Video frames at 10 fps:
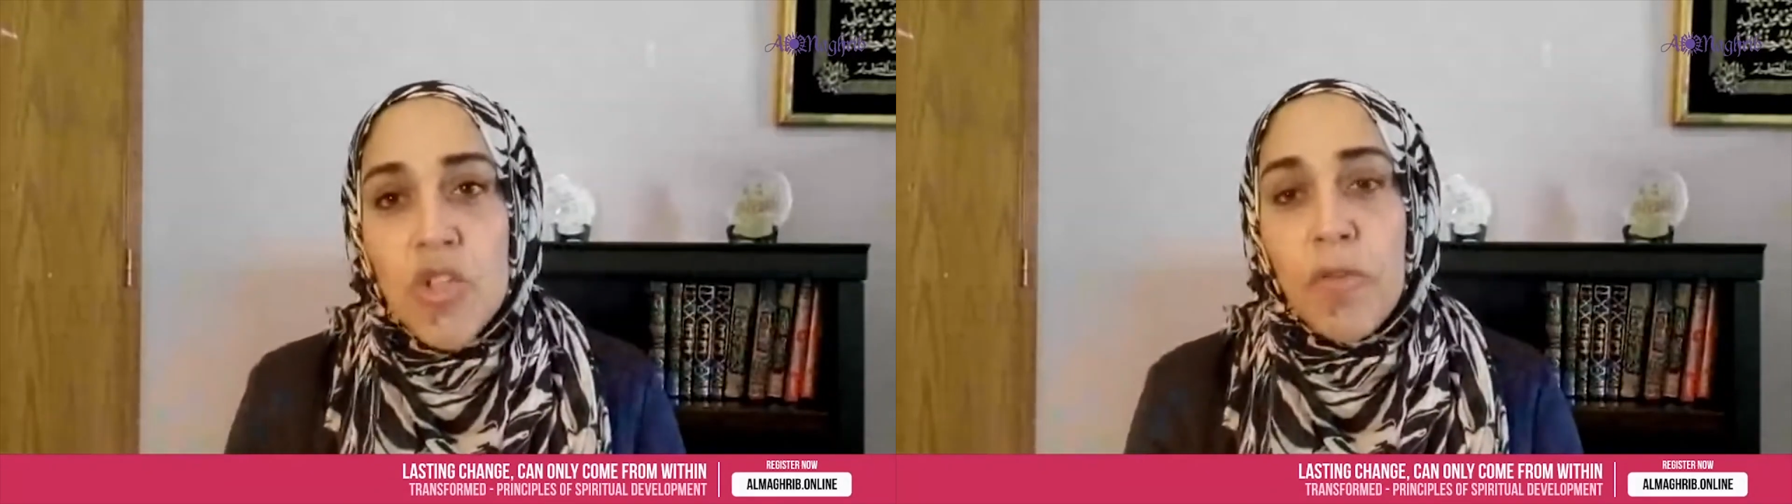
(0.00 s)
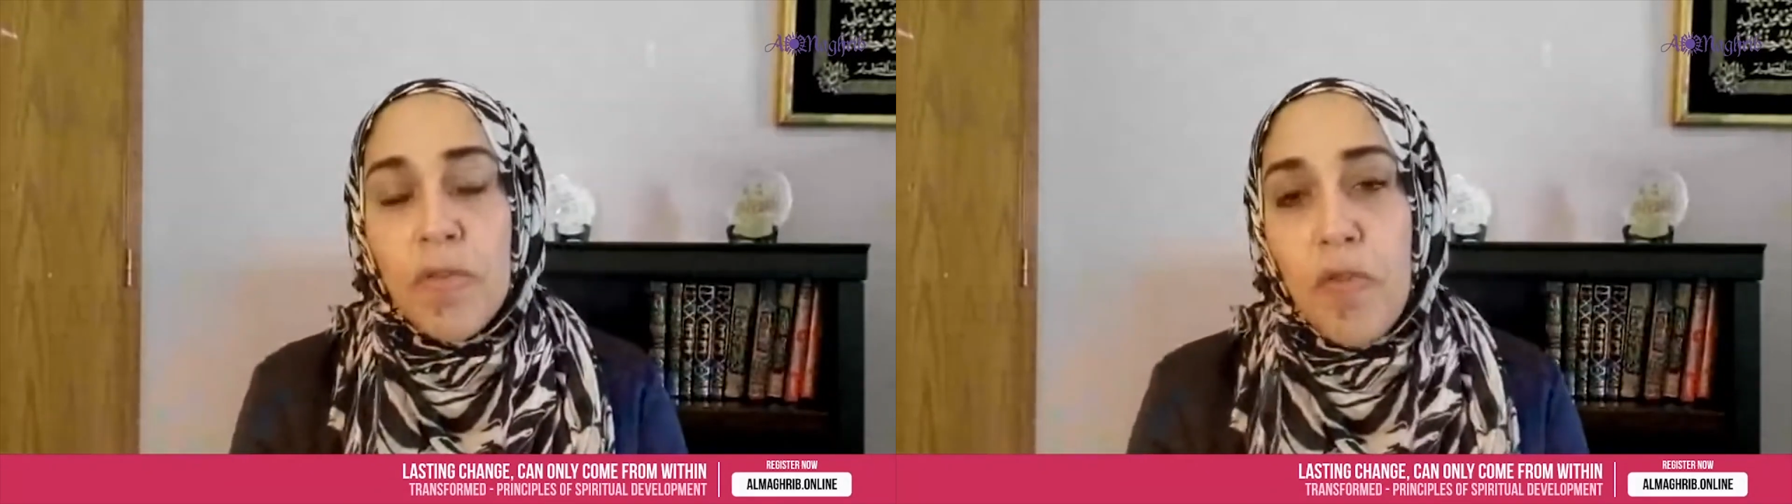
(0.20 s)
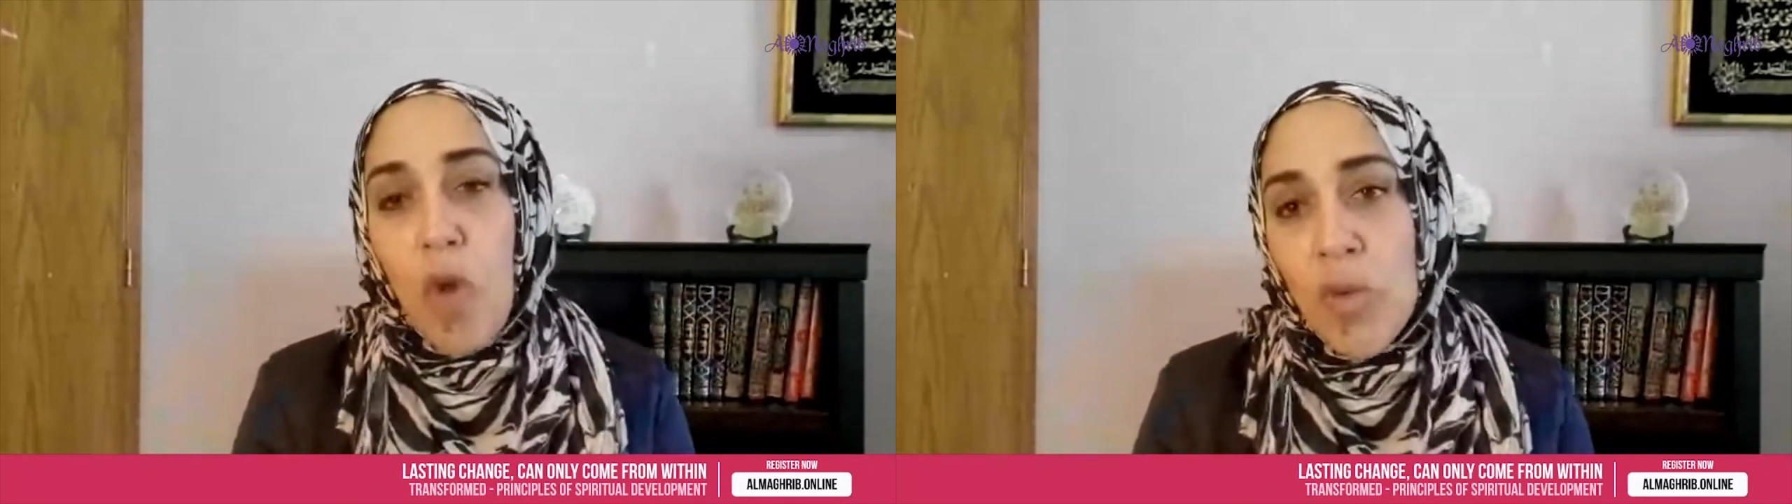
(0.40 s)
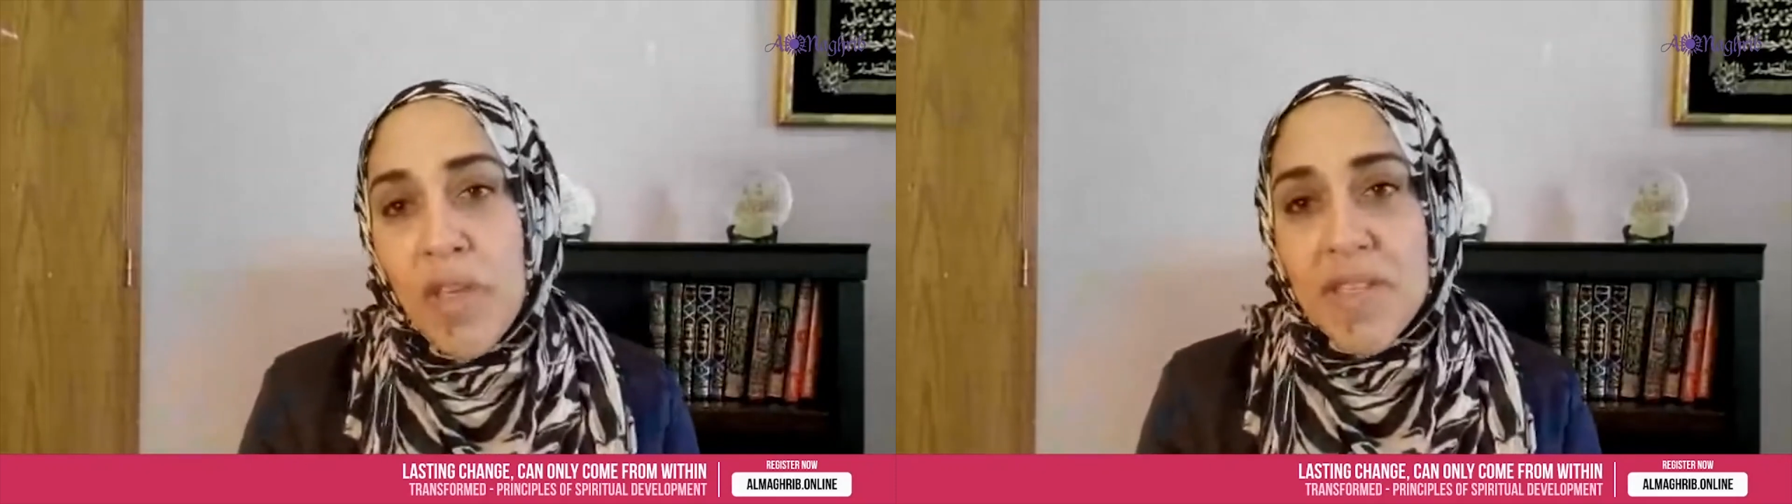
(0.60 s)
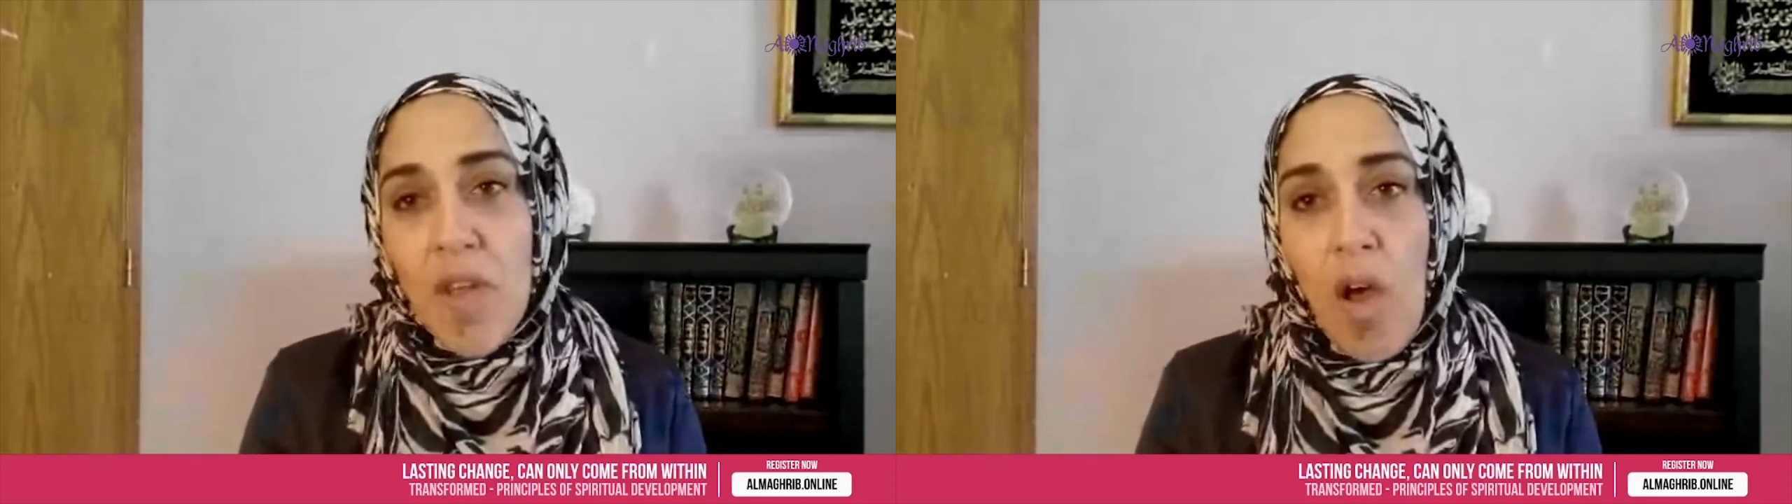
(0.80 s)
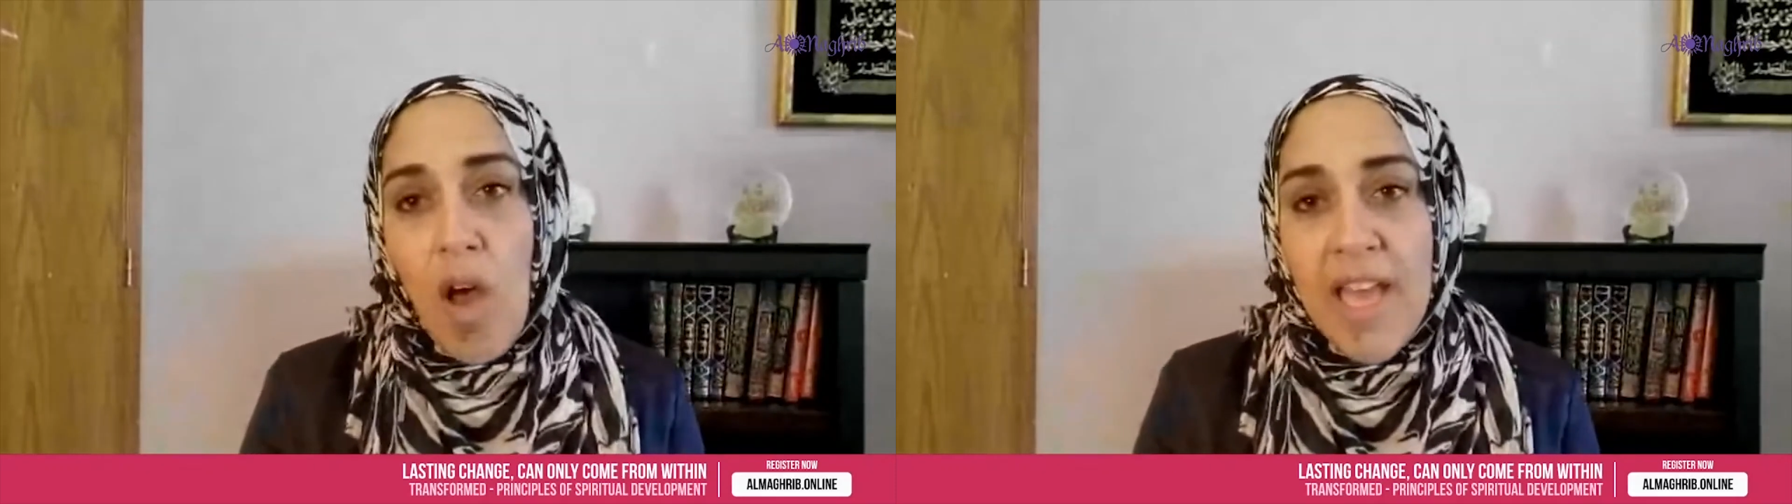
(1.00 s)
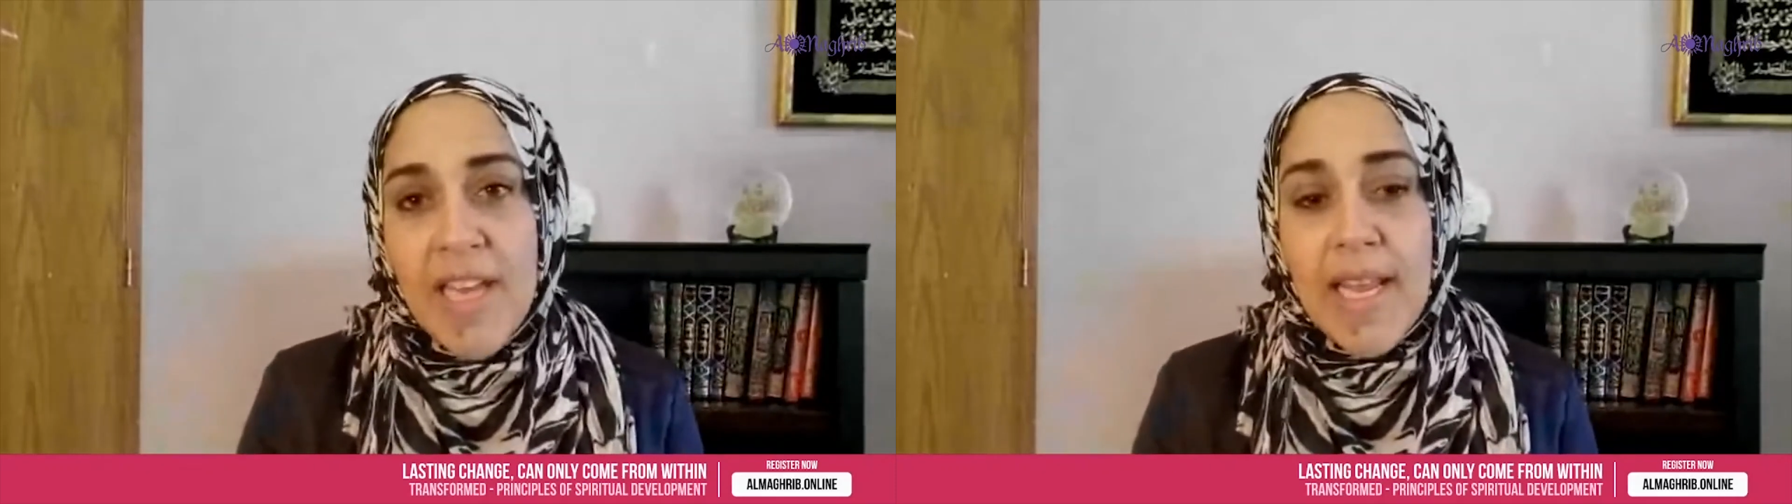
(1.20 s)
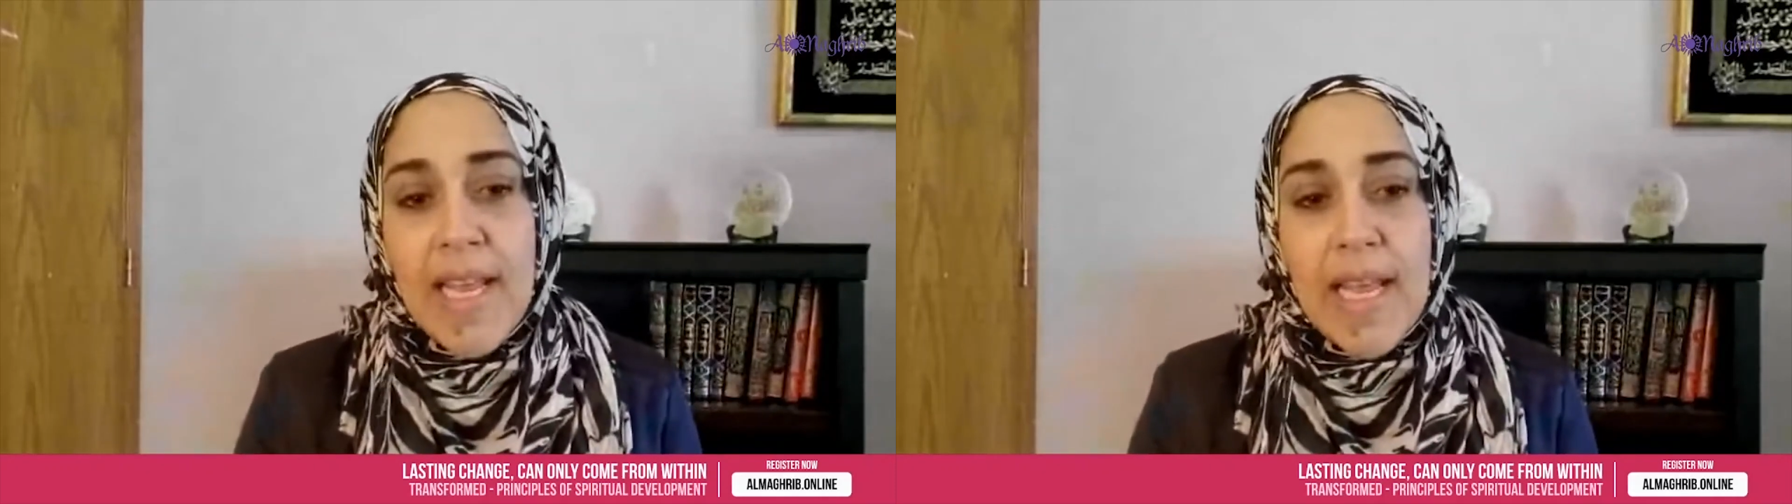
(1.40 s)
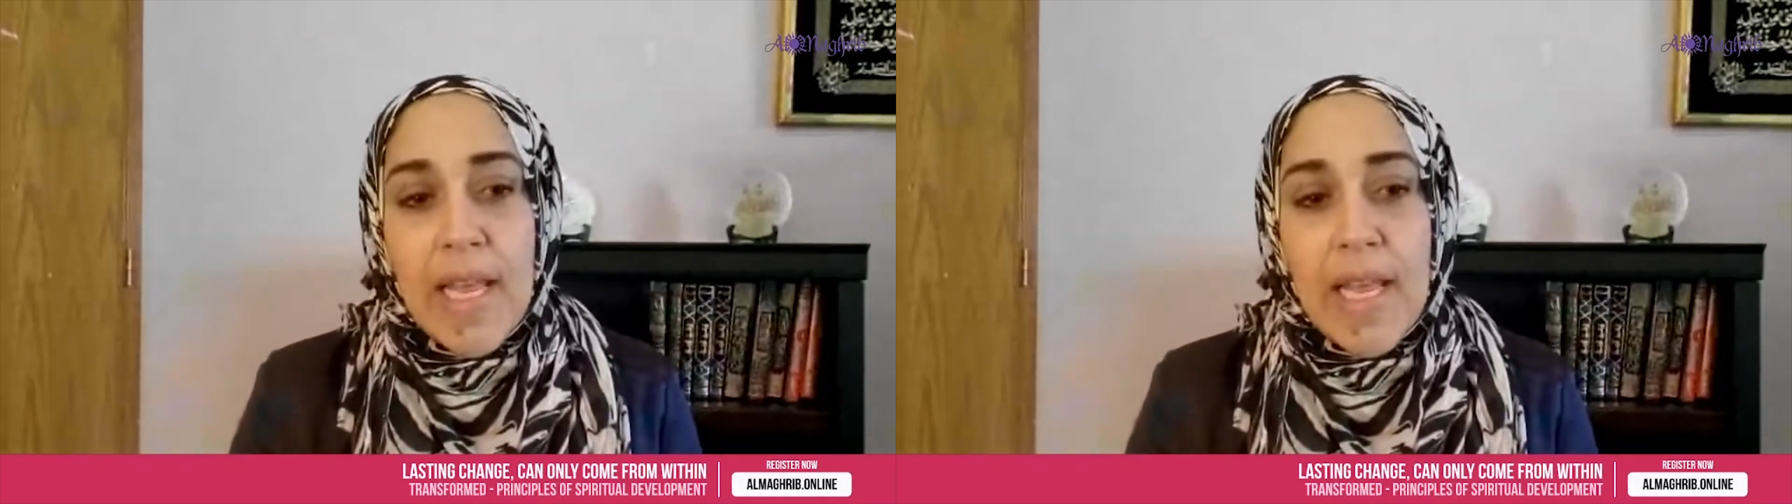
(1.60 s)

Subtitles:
to focus on